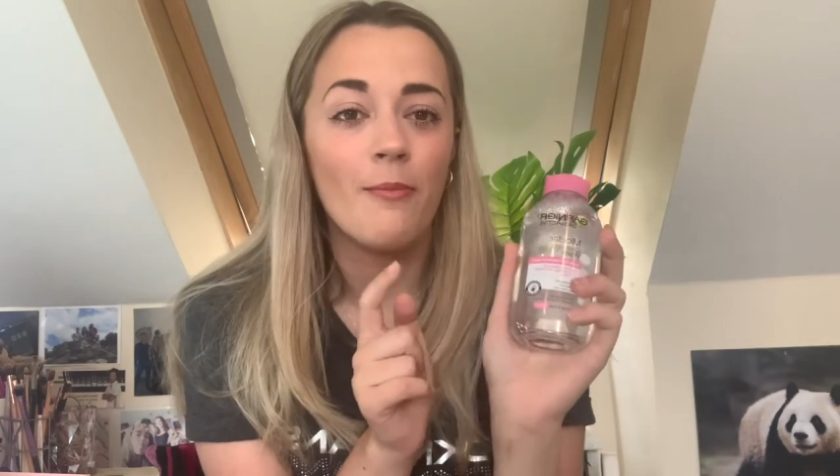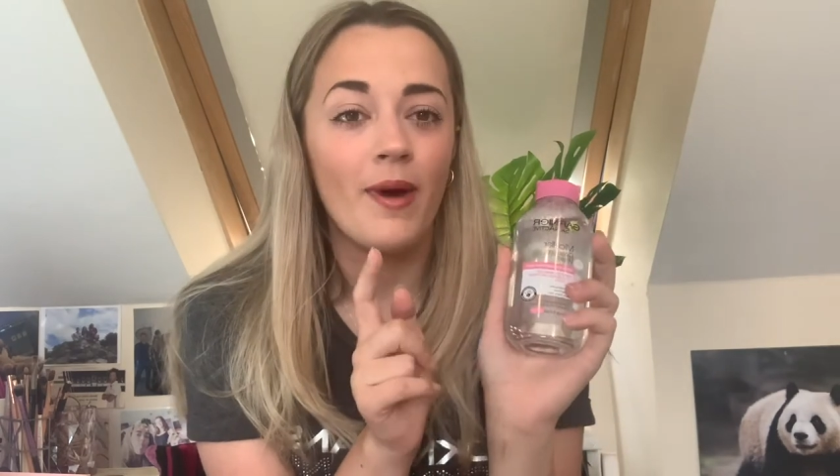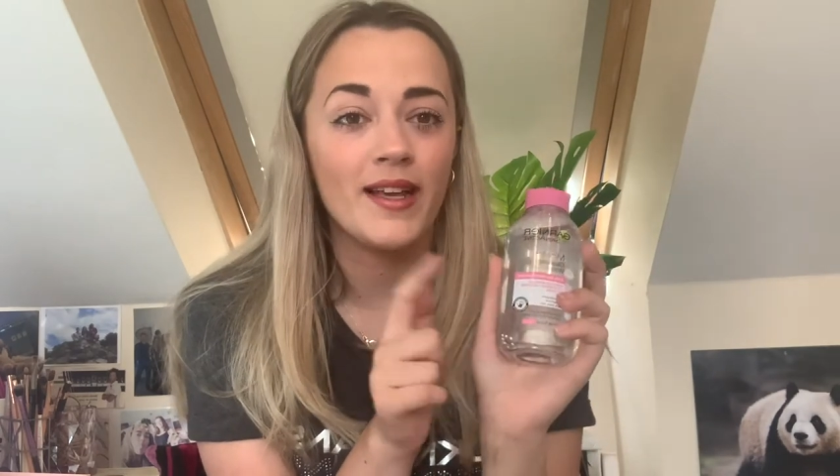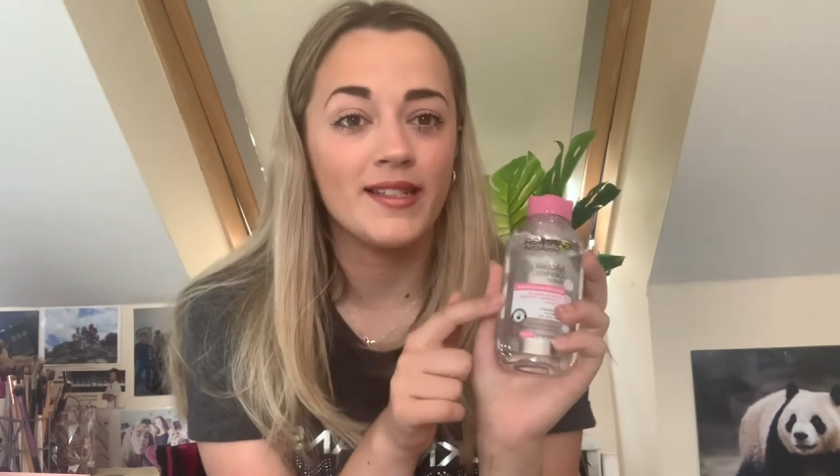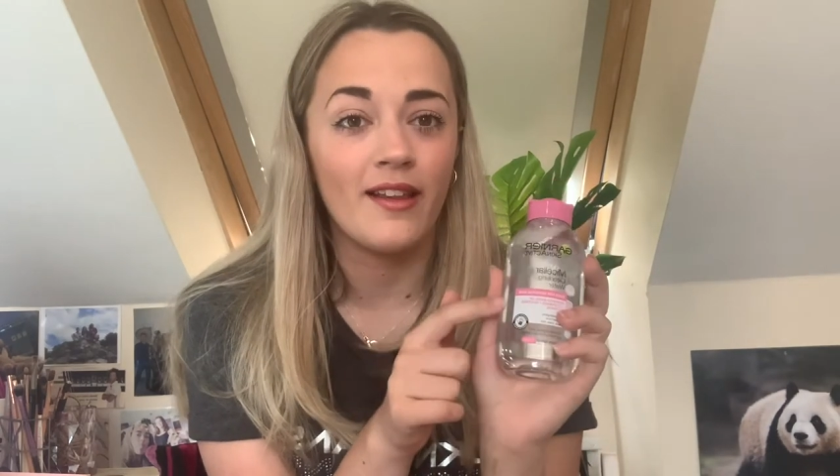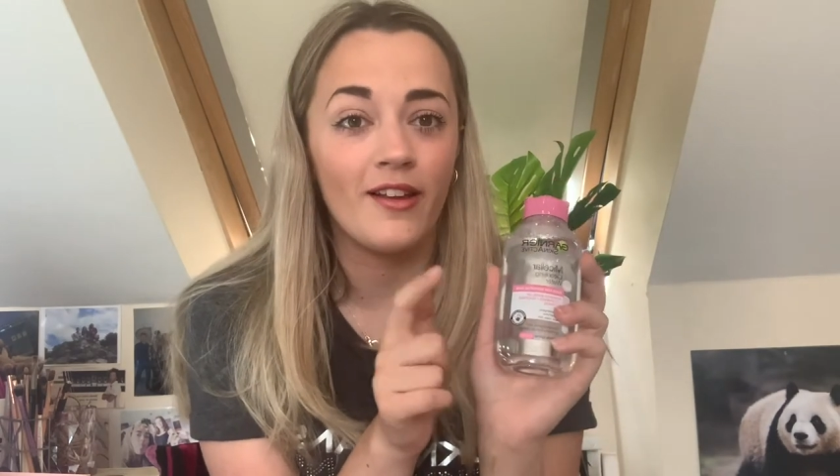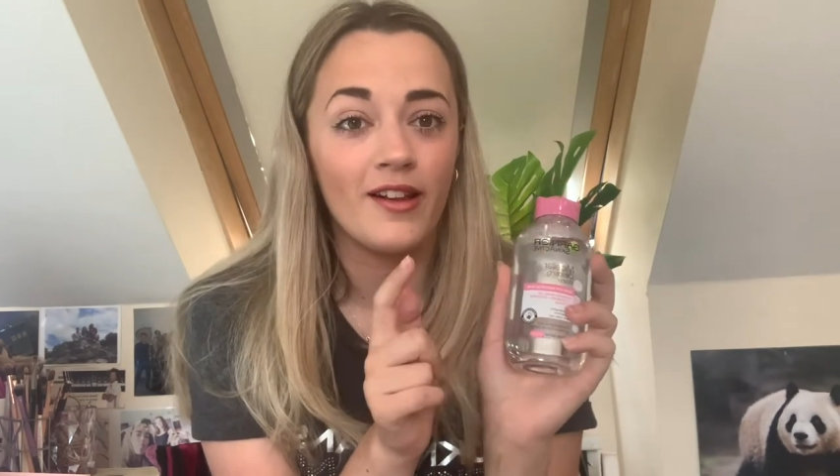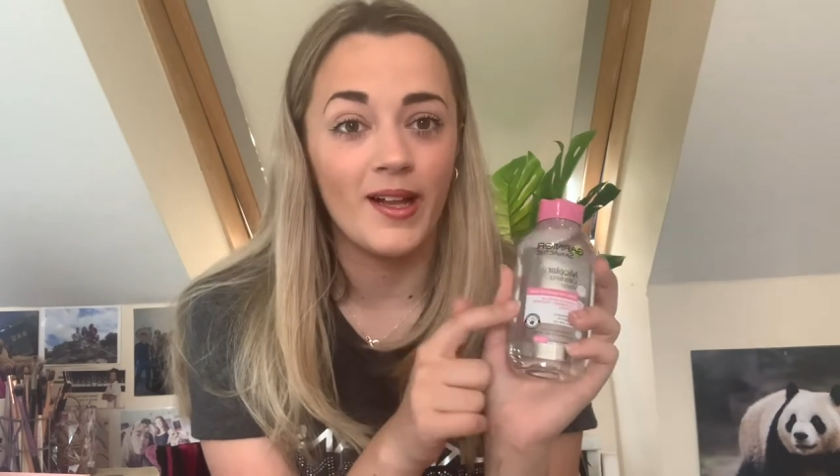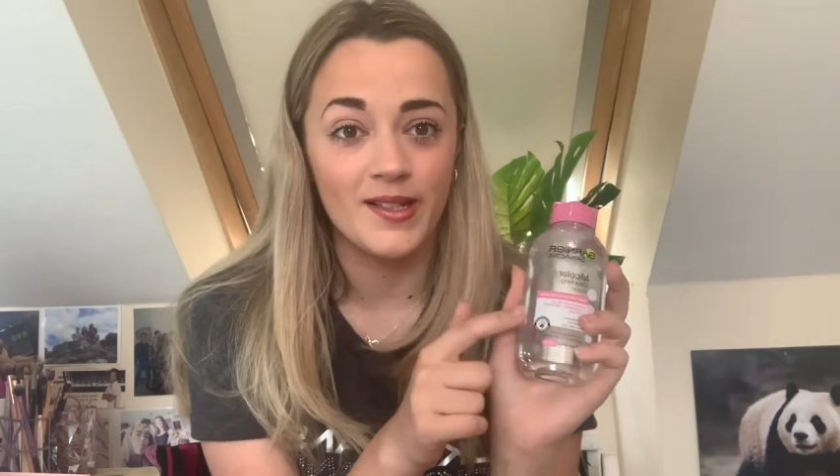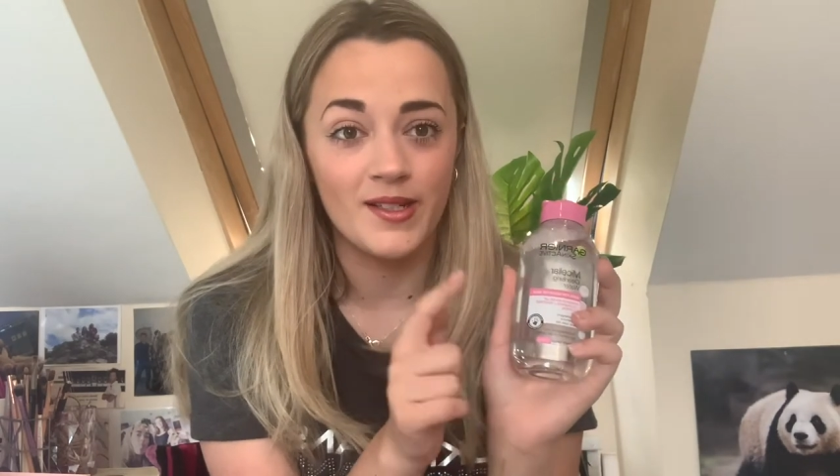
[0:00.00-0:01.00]
Micellar
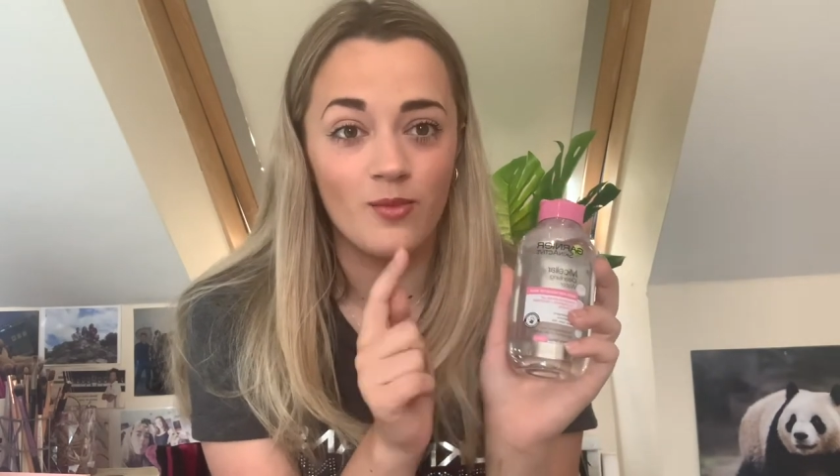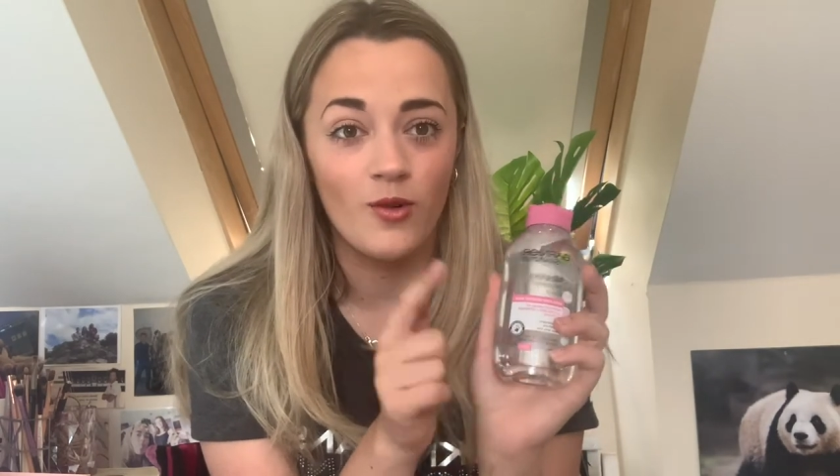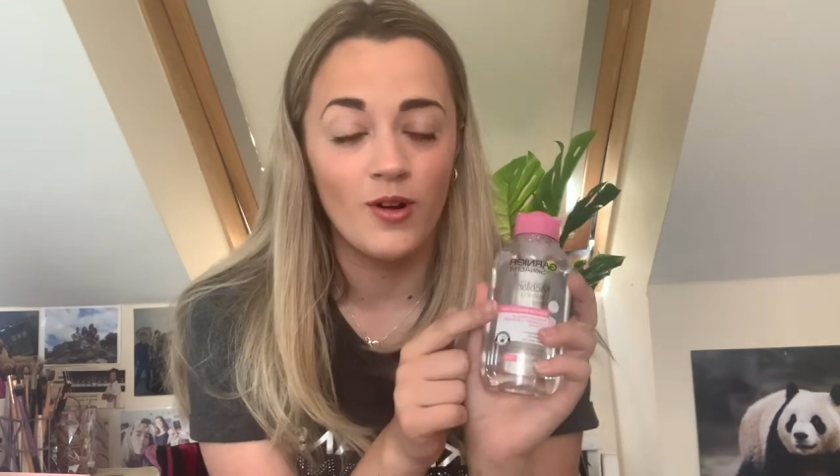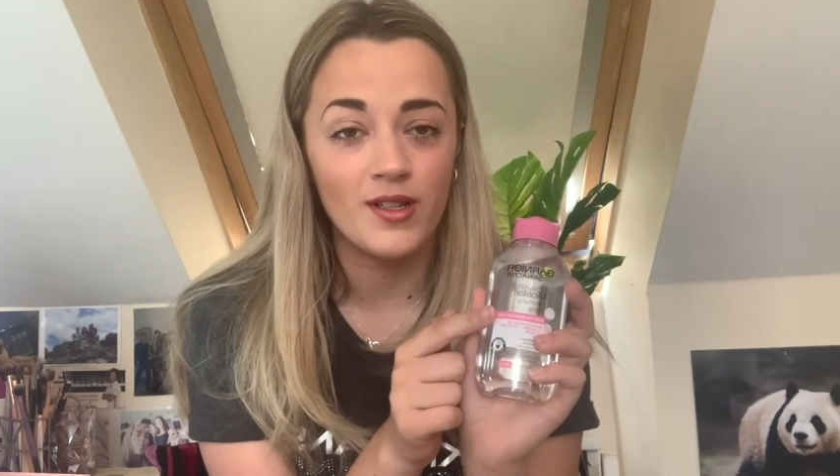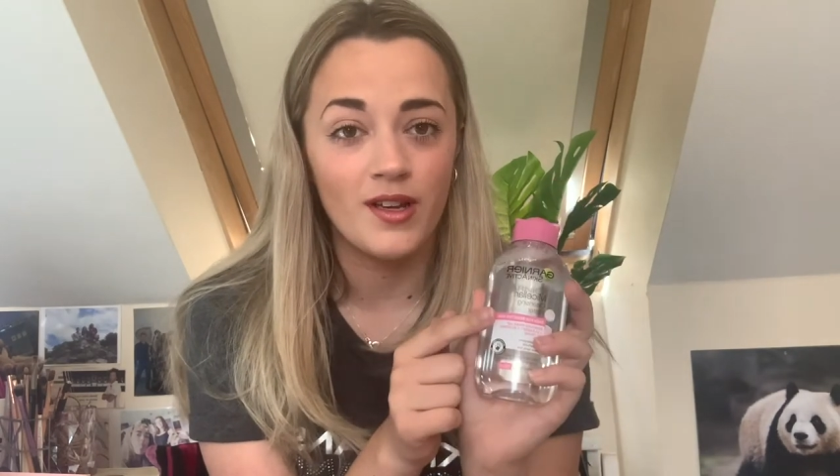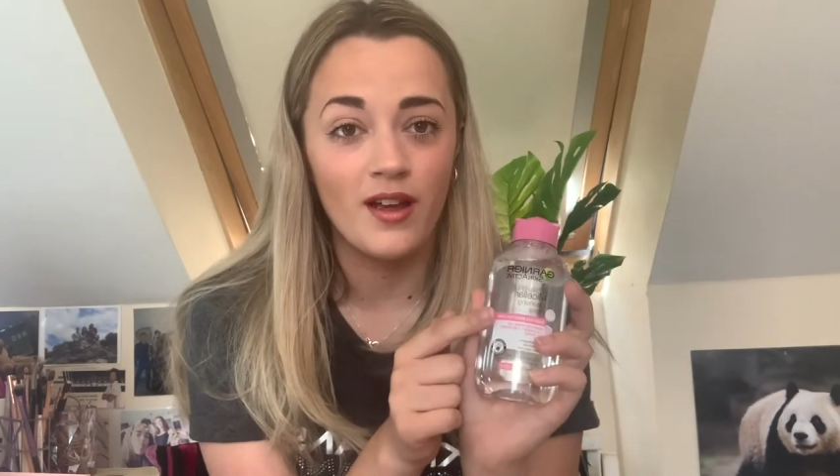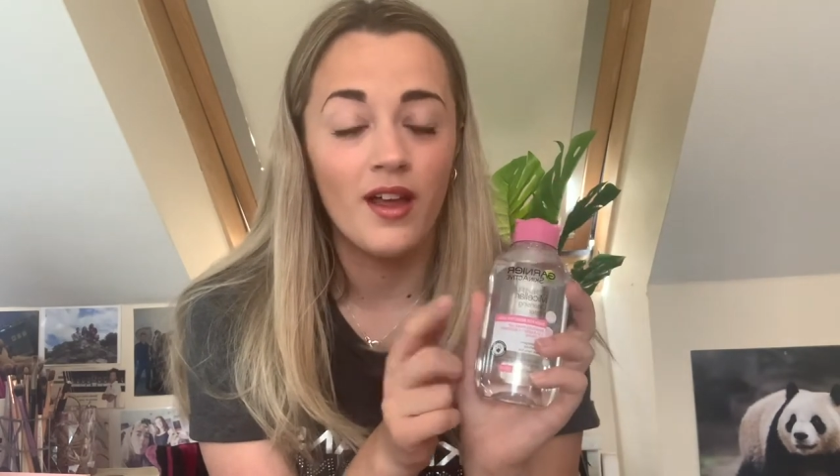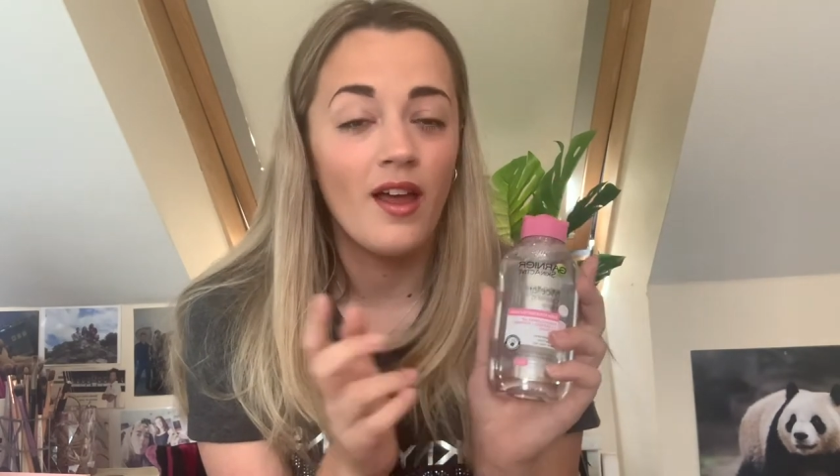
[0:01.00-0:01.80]
Cleansing Water.